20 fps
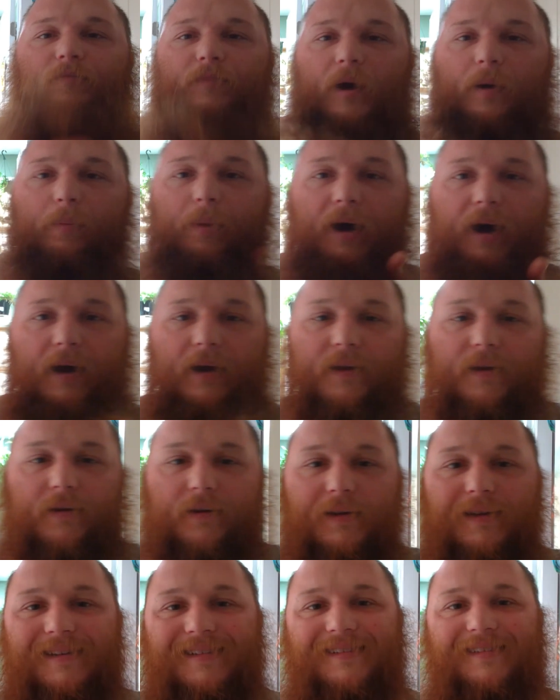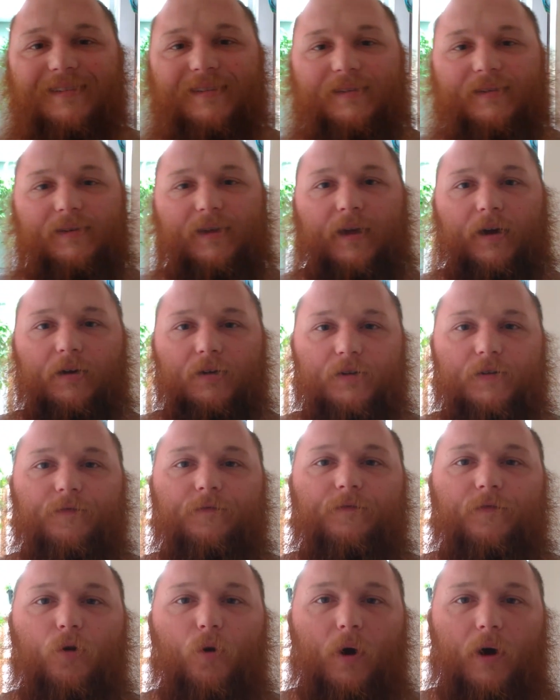my body needs calcium
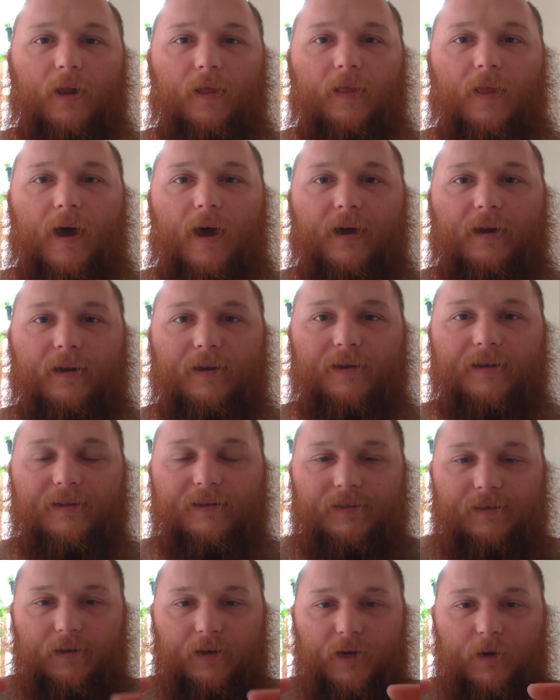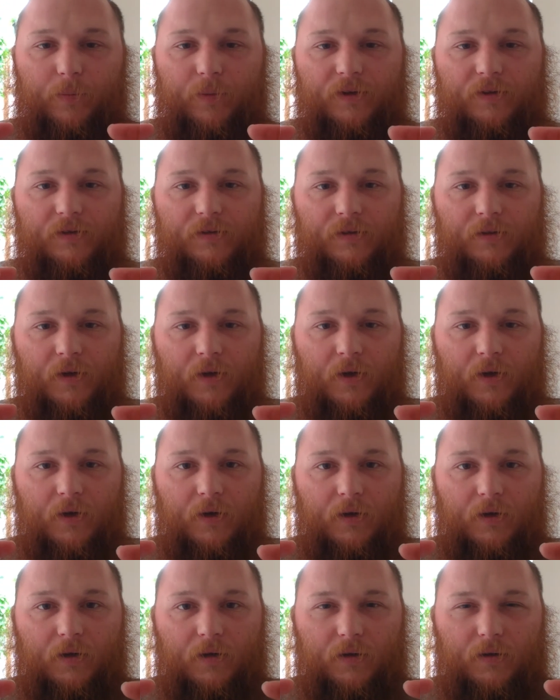fluoride a lot. It needs ligaments.
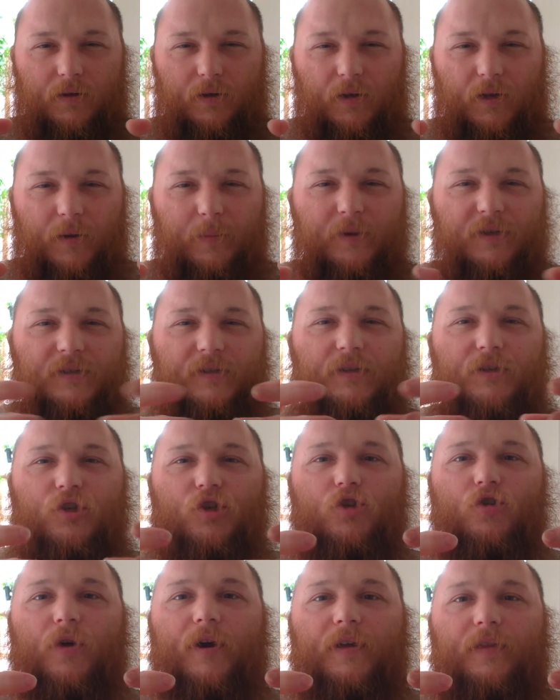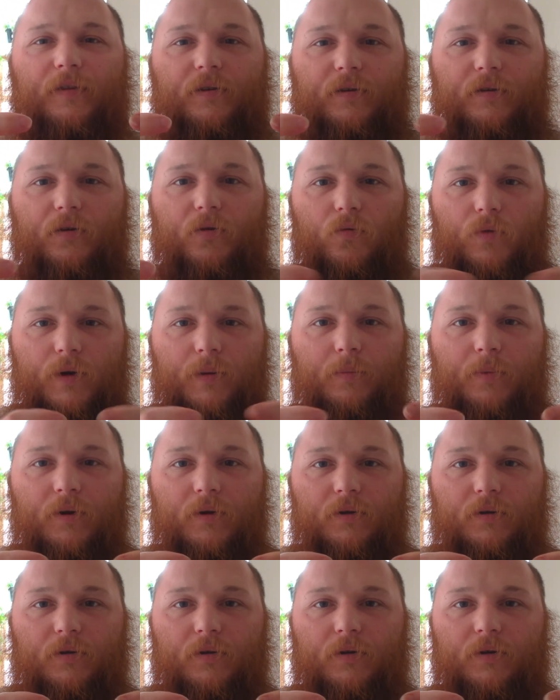The ligaments need strengthened to
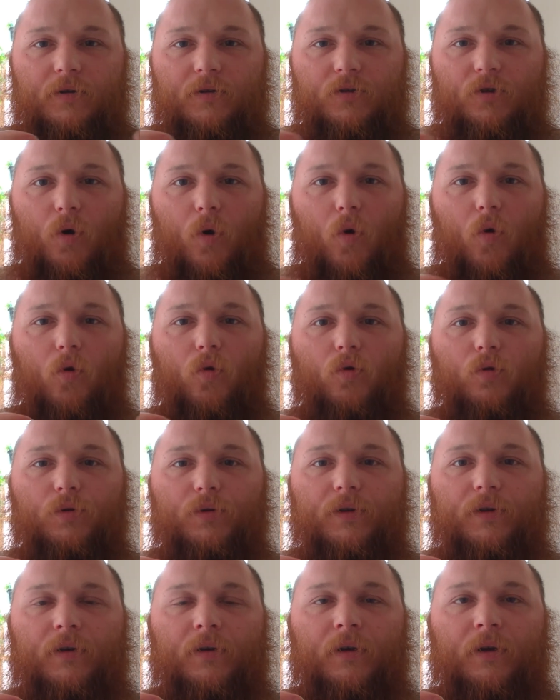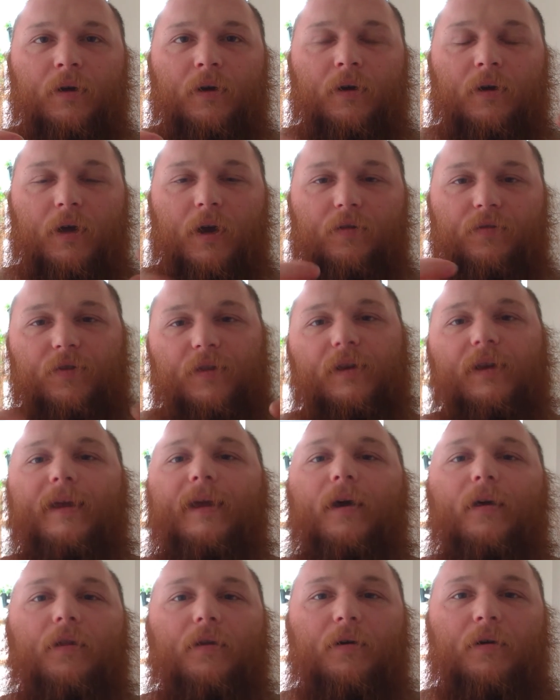rebuild, to hold everything
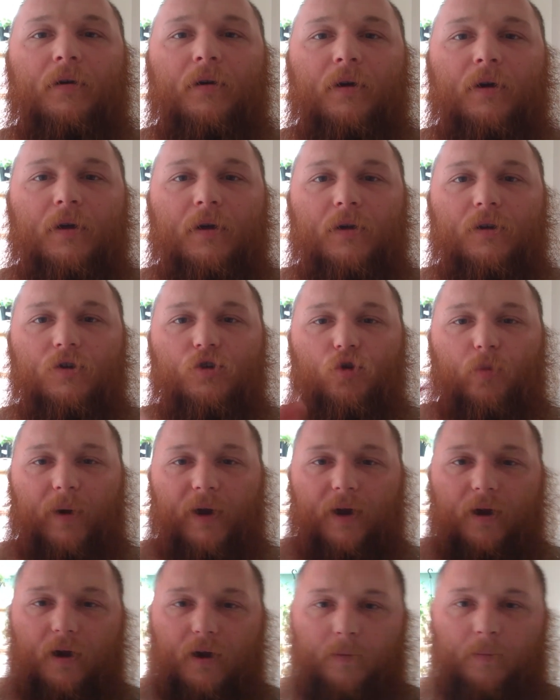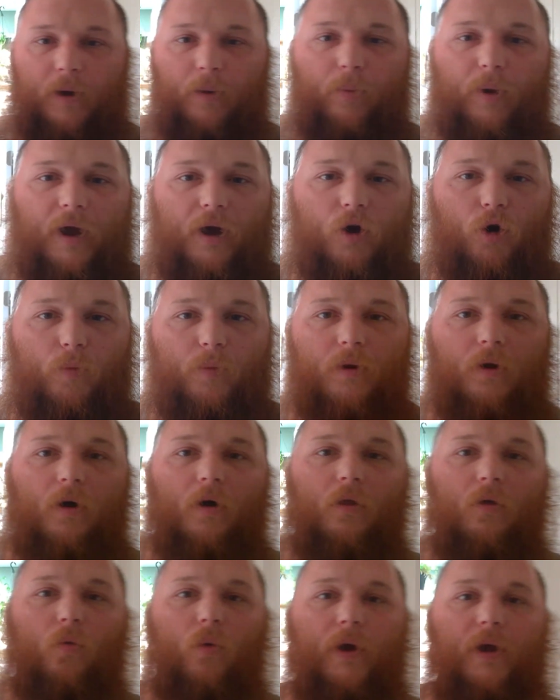together. So by cutting my back open
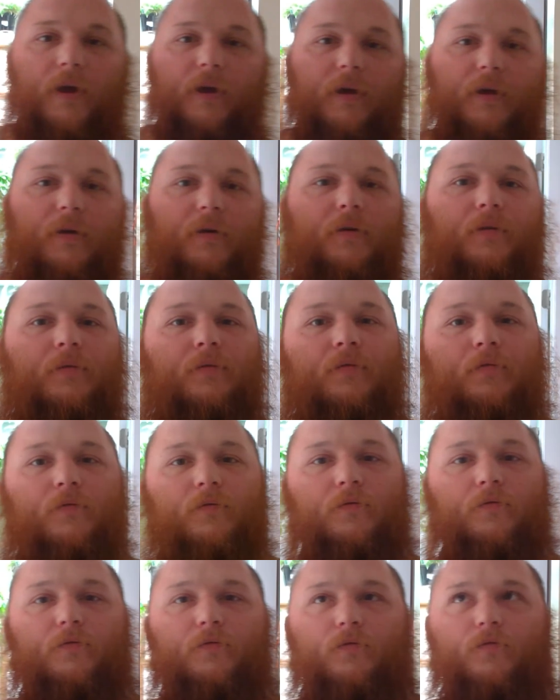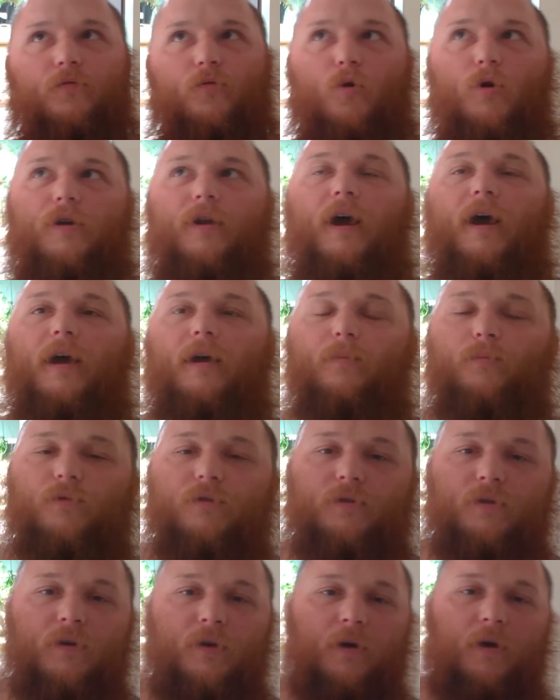all the way 4
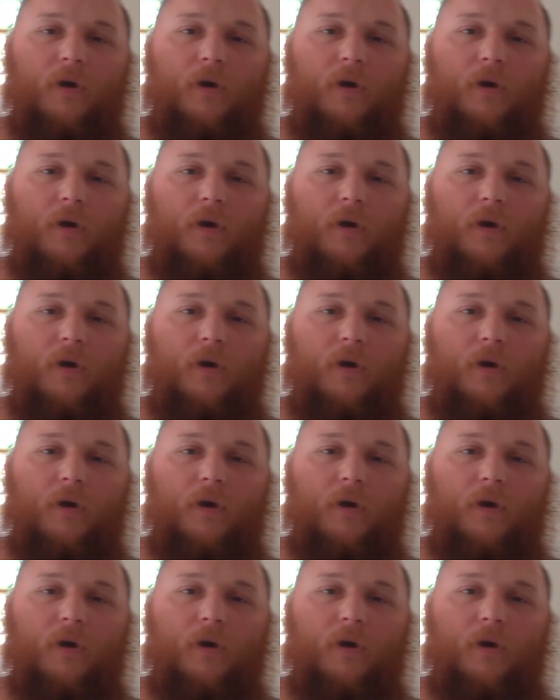times